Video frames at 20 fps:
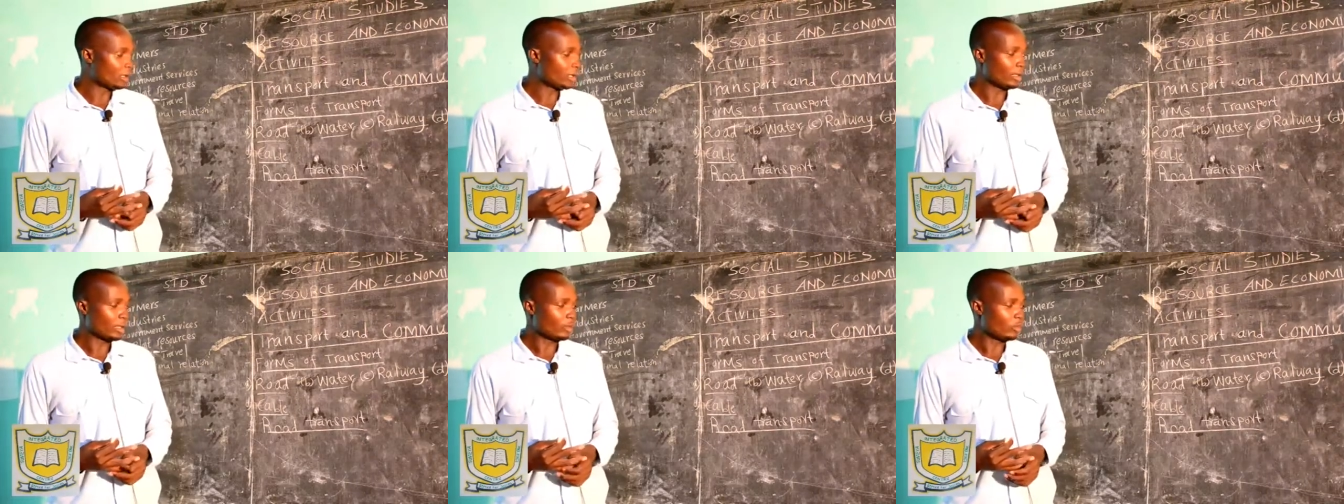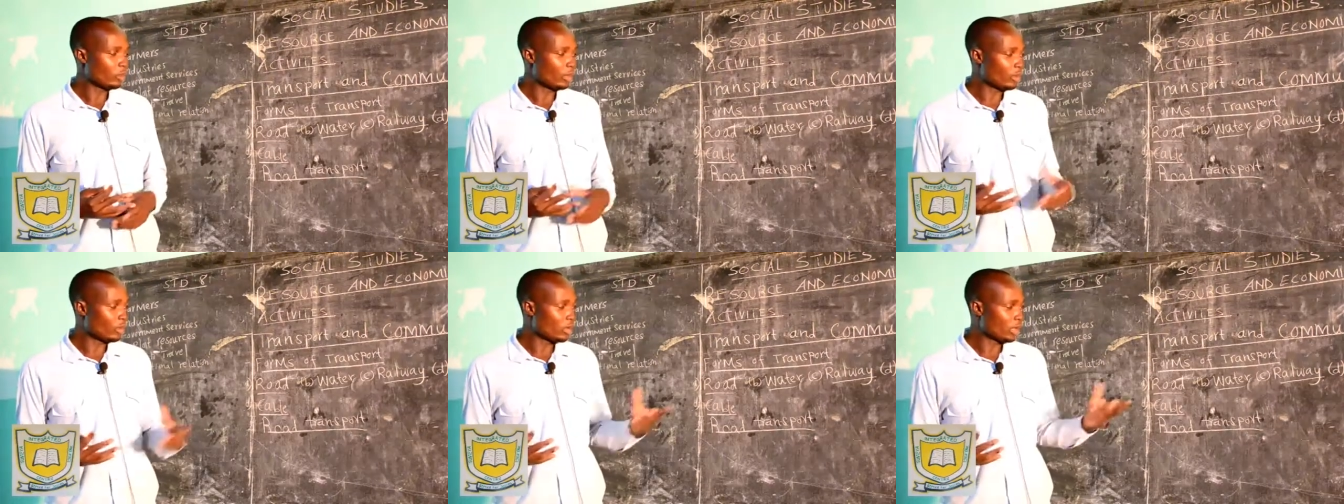
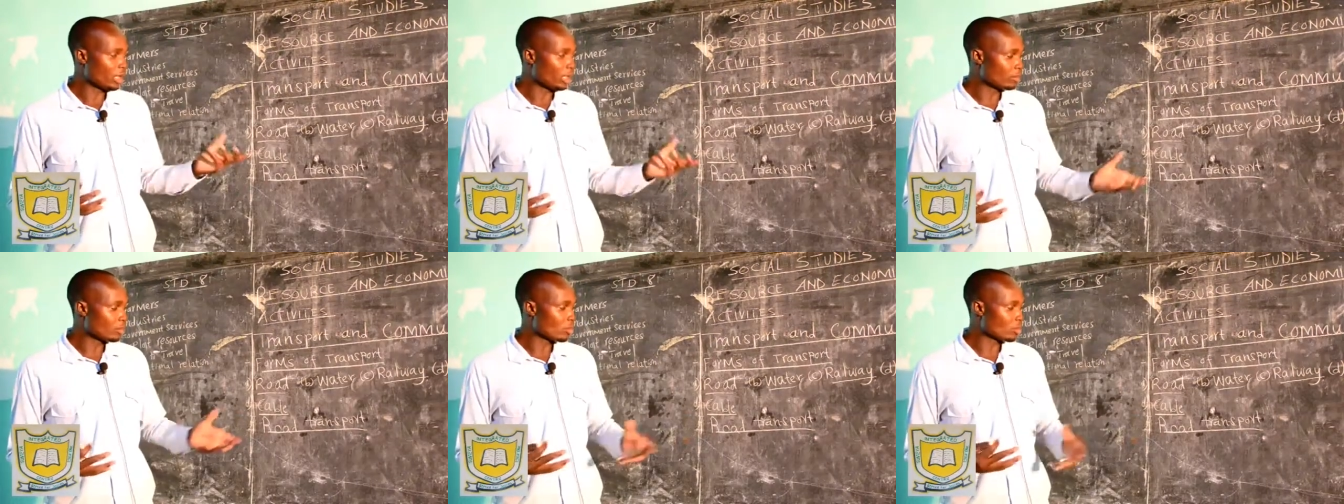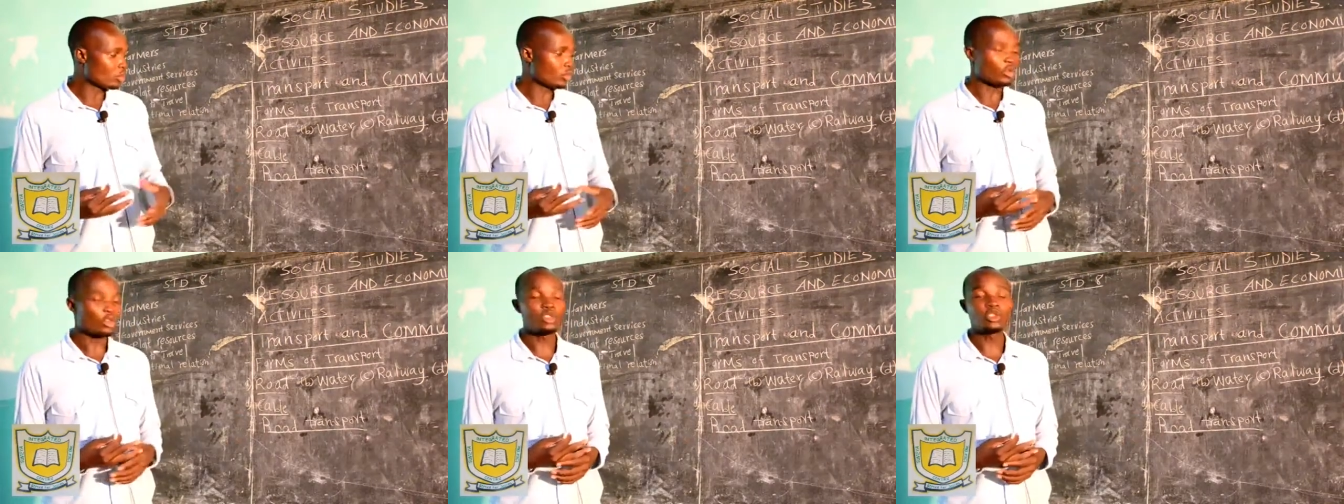when we come
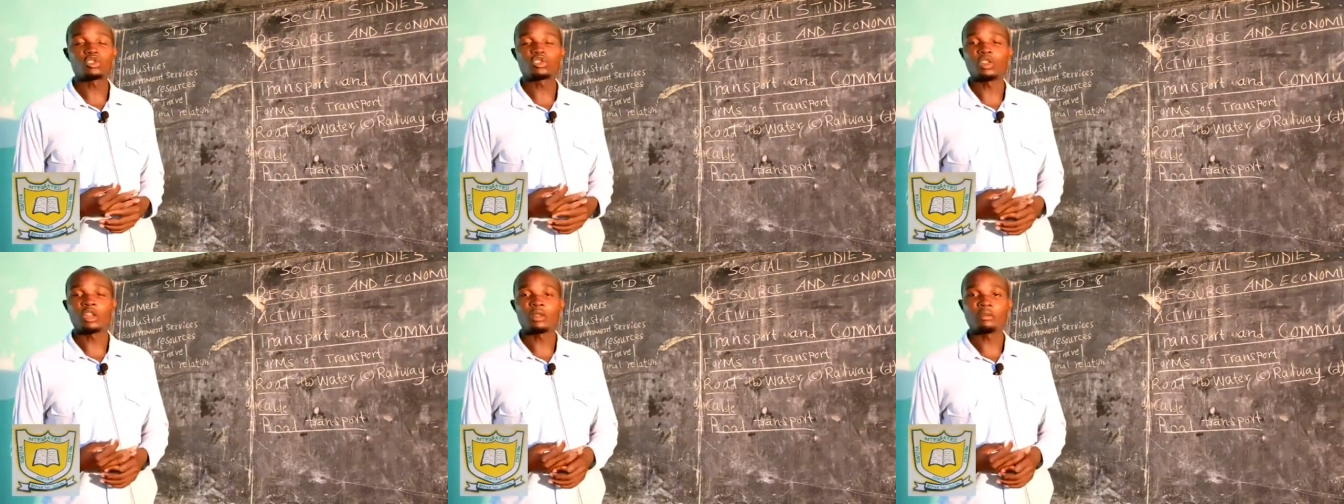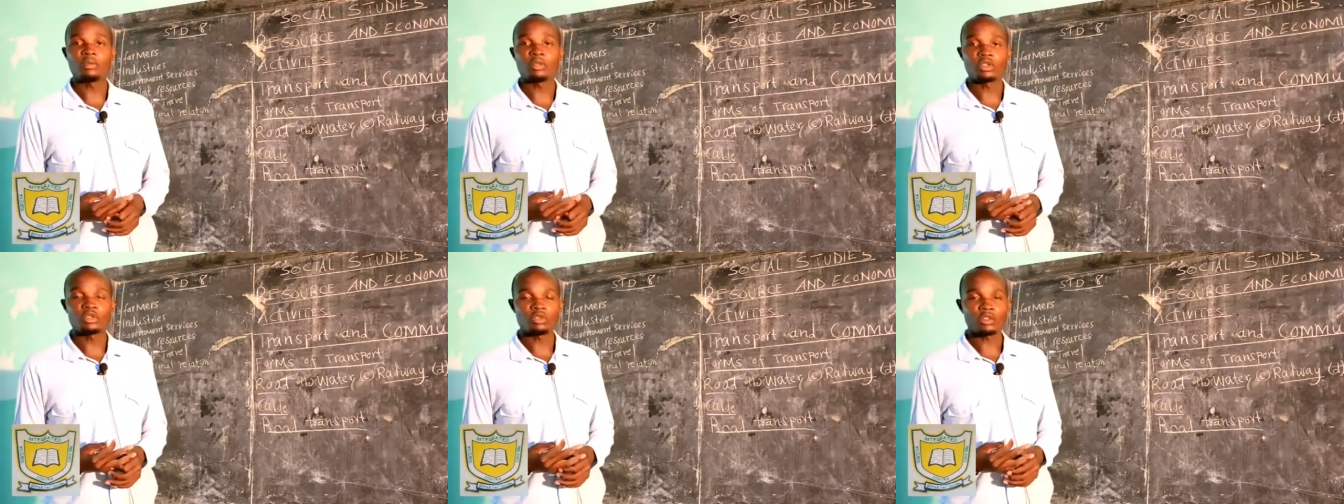to road
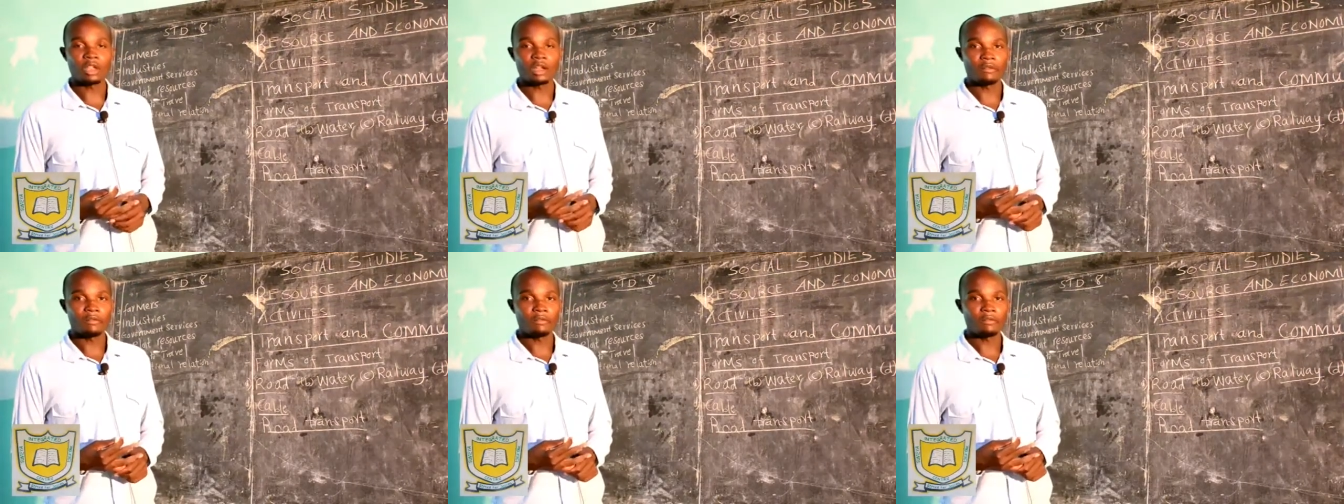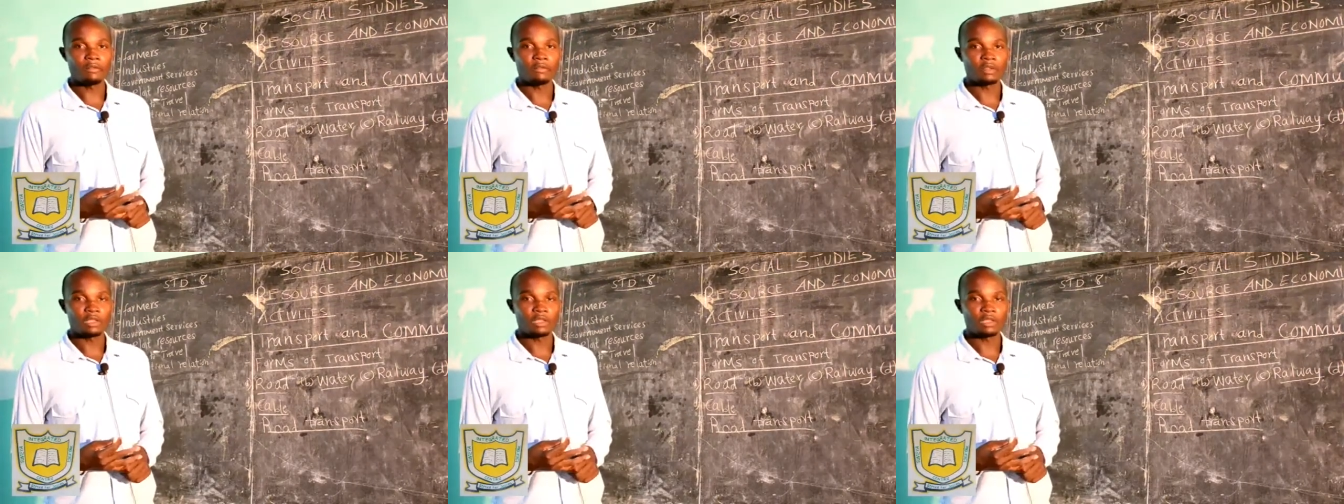transport, we have